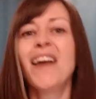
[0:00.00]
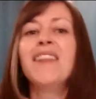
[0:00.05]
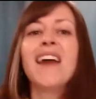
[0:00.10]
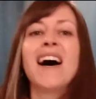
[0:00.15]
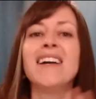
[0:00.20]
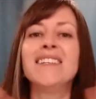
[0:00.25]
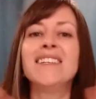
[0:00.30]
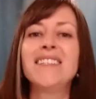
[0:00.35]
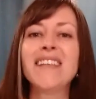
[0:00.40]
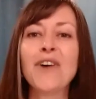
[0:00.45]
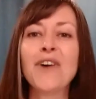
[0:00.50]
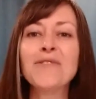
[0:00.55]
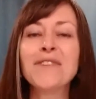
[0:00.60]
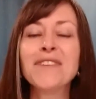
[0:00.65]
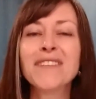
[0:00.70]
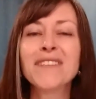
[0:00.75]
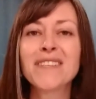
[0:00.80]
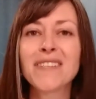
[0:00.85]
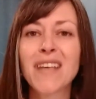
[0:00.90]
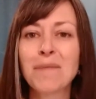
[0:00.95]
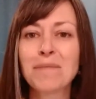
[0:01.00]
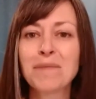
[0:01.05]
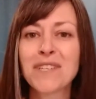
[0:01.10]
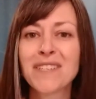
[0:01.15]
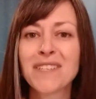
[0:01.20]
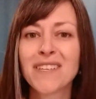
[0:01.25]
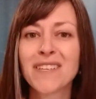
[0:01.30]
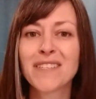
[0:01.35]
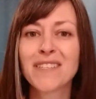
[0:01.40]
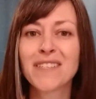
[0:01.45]
That doubt and
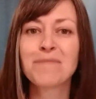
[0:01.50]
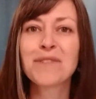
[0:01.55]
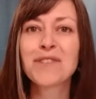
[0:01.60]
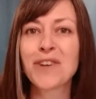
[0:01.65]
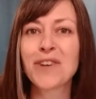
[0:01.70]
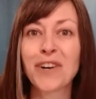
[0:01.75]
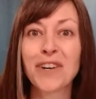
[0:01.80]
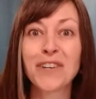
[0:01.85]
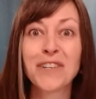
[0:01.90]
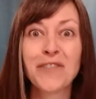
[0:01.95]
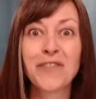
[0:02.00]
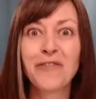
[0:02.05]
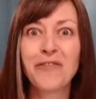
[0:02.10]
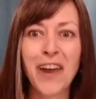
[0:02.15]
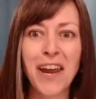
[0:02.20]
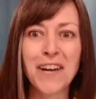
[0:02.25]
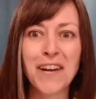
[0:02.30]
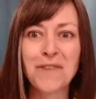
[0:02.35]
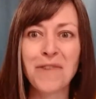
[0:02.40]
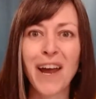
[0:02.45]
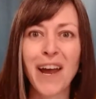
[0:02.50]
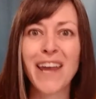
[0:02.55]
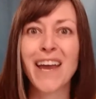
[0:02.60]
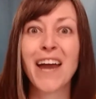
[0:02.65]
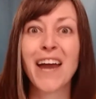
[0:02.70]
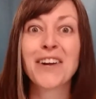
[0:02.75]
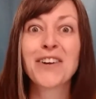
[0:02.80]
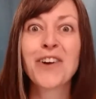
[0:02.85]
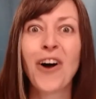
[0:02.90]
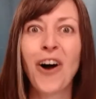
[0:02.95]
skepticism started to fade away
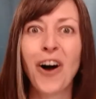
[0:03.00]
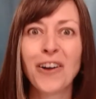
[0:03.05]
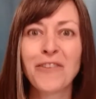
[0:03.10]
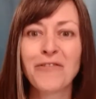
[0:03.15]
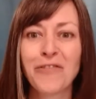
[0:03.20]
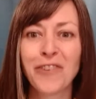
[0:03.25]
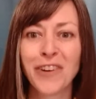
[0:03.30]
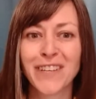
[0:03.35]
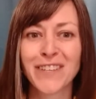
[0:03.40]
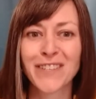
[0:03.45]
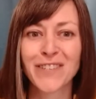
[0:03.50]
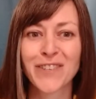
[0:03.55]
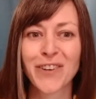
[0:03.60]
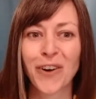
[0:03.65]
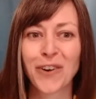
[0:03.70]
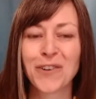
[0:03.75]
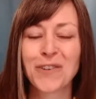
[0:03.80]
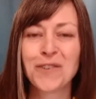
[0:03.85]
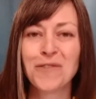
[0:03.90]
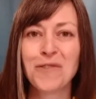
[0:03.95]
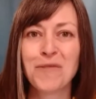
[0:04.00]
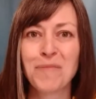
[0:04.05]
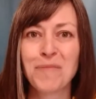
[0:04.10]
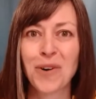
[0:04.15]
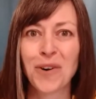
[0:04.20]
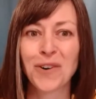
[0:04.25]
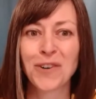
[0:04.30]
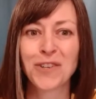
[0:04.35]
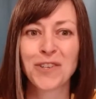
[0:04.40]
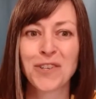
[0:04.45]
and confidence started to
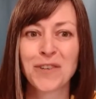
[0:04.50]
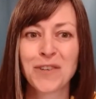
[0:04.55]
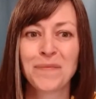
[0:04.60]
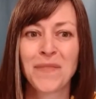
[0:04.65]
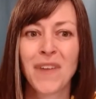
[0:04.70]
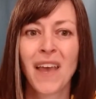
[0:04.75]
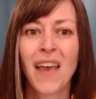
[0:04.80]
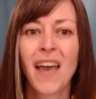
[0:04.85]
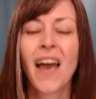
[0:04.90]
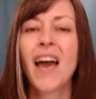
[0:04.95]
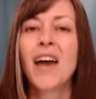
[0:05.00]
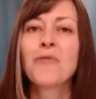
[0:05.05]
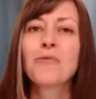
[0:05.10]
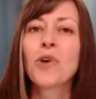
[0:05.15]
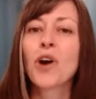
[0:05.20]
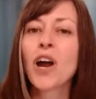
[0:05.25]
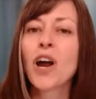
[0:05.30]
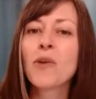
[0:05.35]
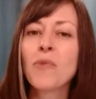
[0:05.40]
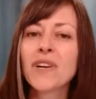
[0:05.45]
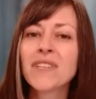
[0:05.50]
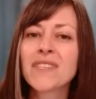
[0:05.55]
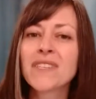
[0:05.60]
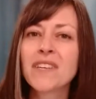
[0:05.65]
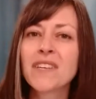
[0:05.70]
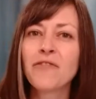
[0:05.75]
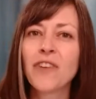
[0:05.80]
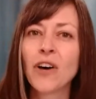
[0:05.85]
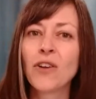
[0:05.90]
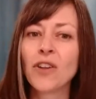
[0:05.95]
emerge. And where I once
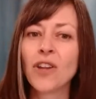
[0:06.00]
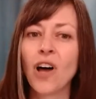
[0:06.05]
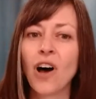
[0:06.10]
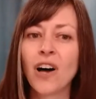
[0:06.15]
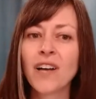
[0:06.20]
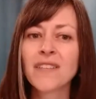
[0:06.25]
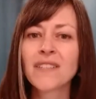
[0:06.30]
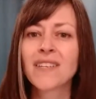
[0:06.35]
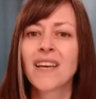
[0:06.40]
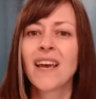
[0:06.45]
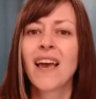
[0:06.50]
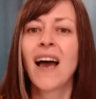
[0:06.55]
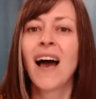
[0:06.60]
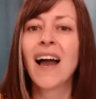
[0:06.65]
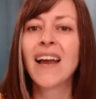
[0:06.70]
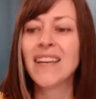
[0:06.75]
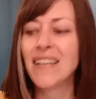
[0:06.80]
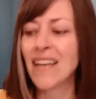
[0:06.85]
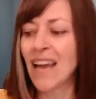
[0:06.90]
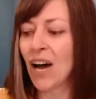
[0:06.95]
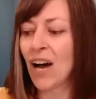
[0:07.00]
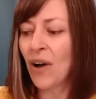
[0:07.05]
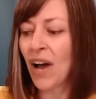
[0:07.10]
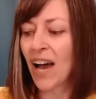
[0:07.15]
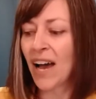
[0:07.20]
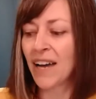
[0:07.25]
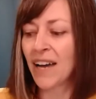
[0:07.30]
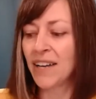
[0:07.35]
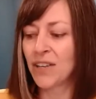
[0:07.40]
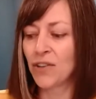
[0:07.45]
had felt lost, I now
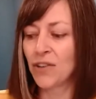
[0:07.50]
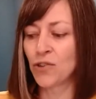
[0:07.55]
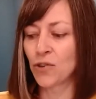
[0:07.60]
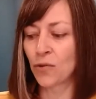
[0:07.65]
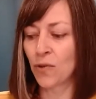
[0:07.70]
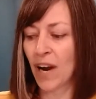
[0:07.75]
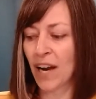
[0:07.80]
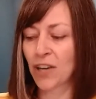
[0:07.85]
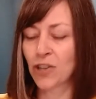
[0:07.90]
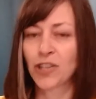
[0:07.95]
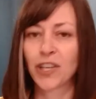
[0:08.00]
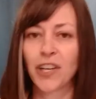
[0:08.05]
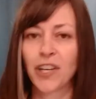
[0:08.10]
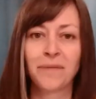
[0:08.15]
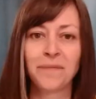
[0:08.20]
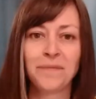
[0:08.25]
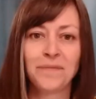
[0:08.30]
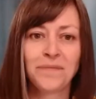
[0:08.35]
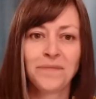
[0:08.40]
had direction.